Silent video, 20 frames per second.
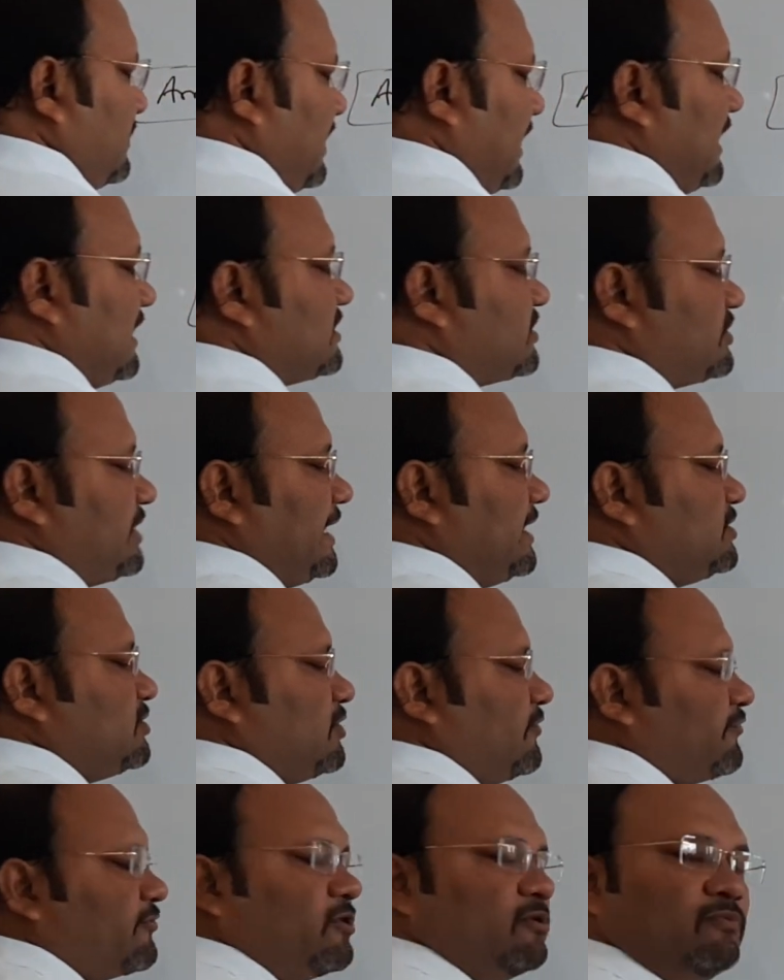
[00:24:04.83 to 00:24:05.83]
Exchange
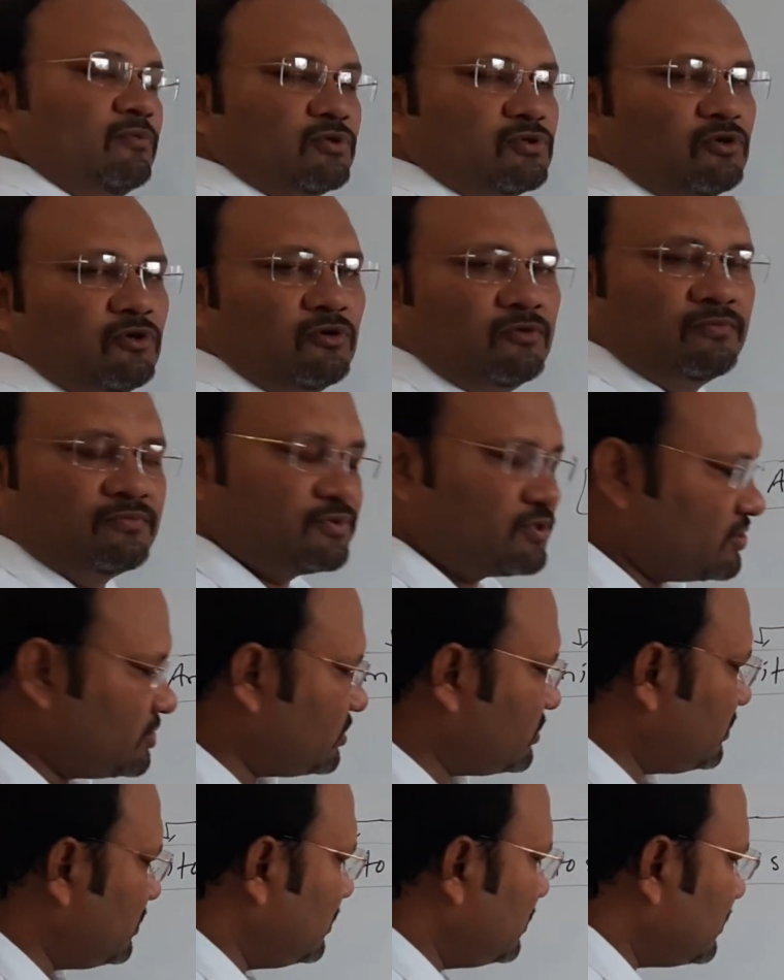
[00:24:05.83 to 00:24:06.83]
of
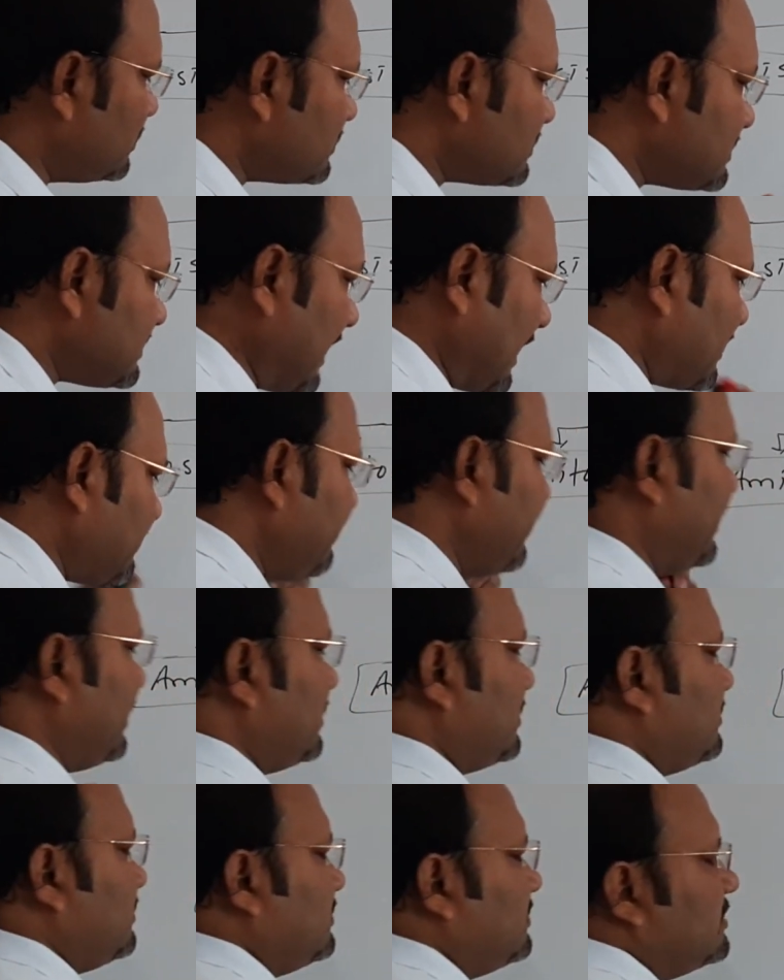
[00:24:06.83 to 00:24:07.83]
chromosomes
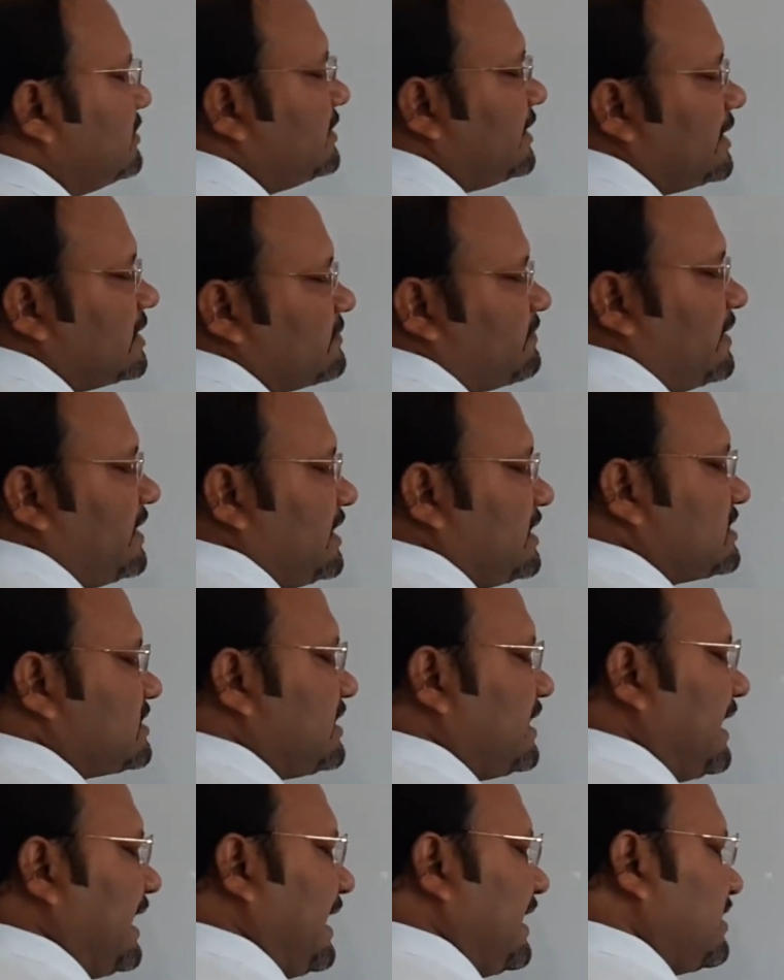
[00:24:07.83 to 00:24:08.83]
segment takes
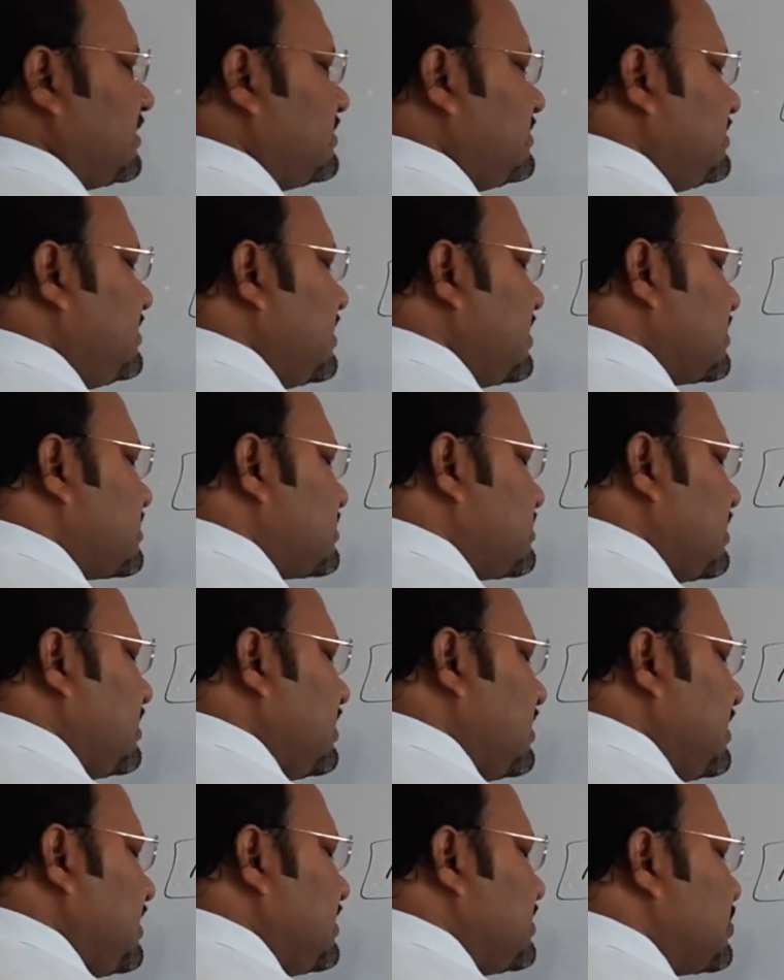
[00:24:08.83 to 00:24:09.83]
place, and this
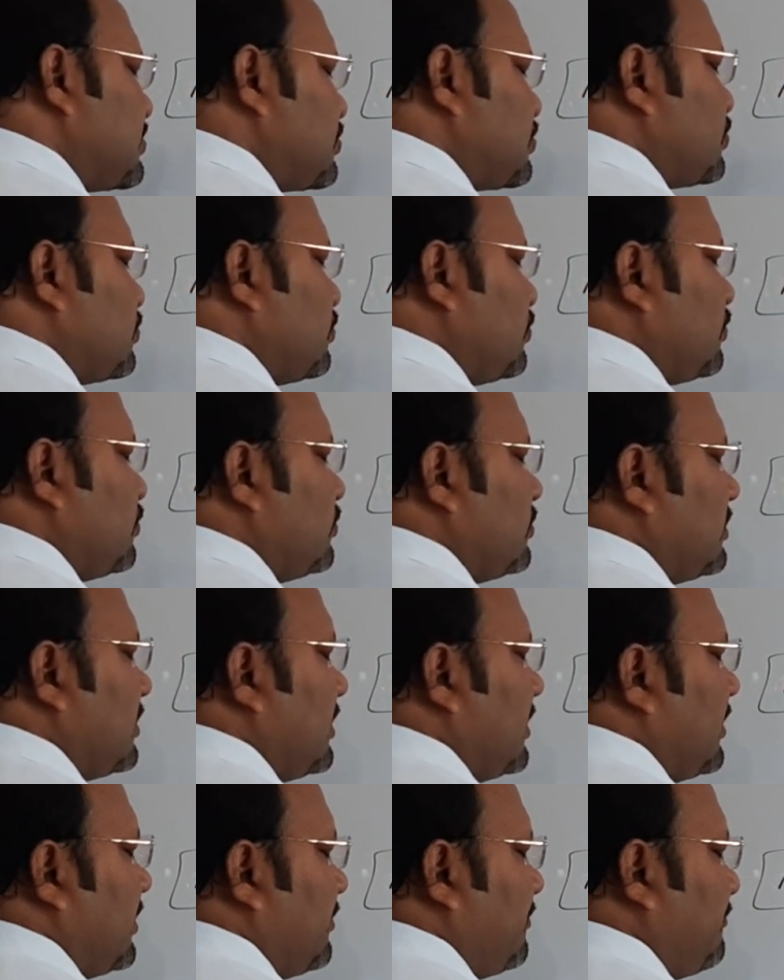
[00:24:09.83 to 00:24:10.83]
leads to
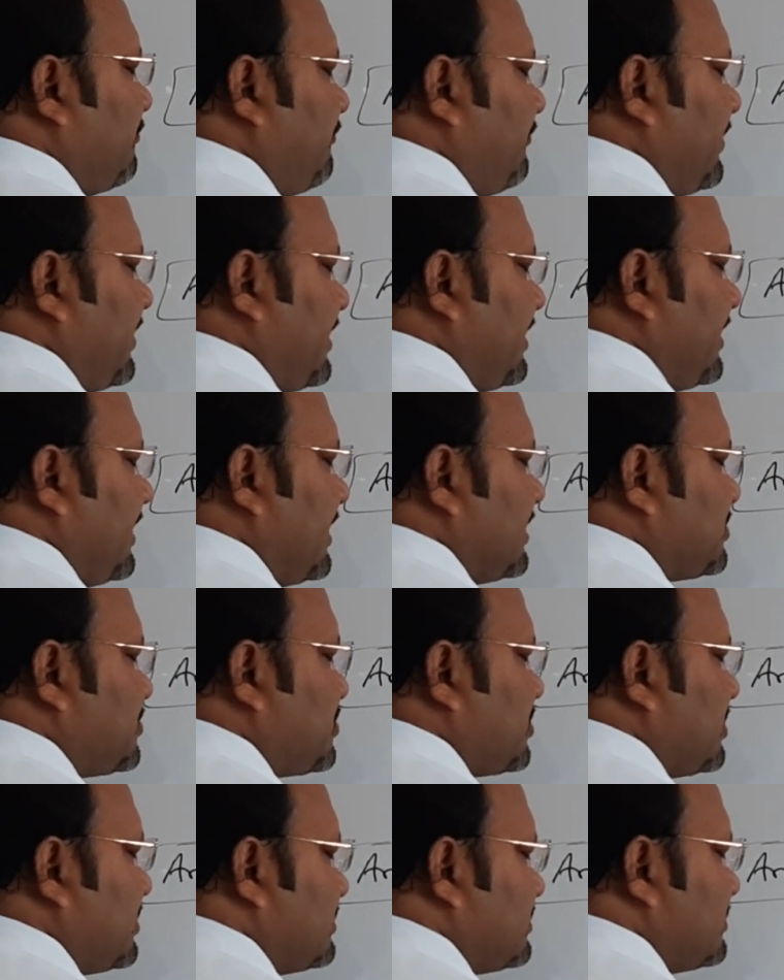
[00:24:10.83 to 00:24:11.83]

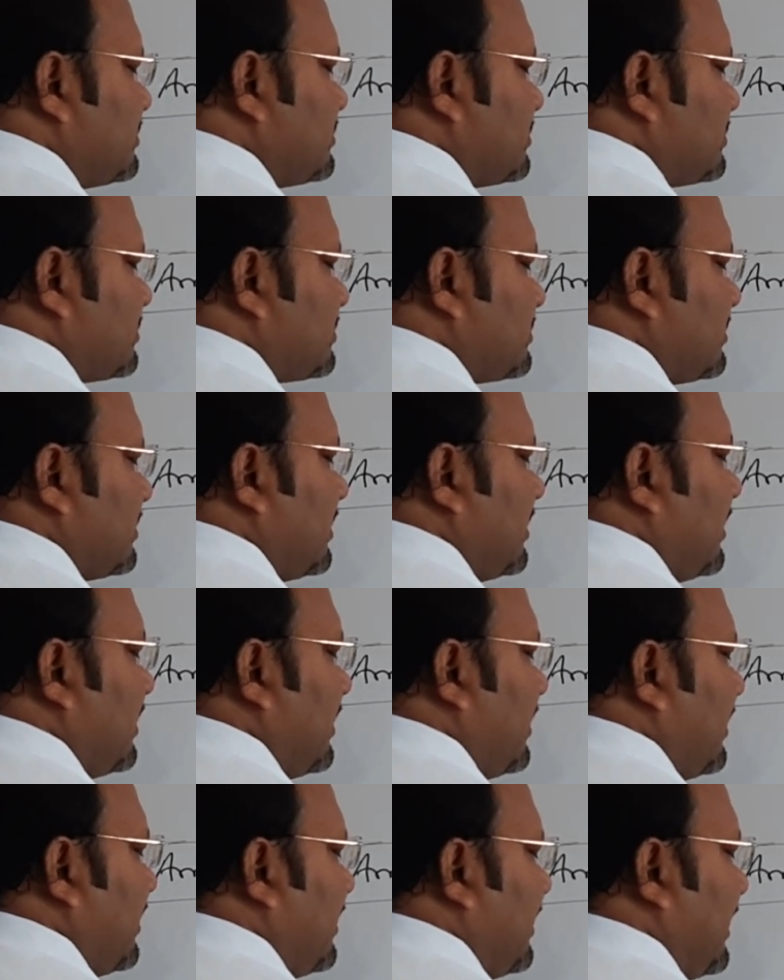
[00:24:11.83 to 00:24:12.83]
variations,
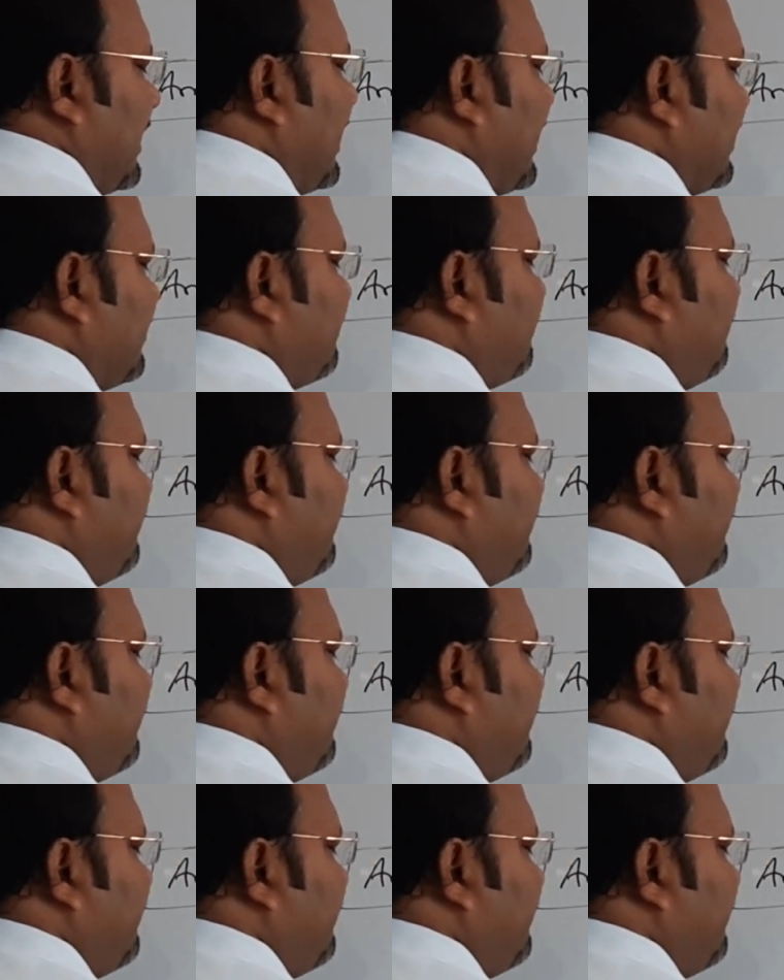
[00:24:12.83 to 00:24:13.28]
and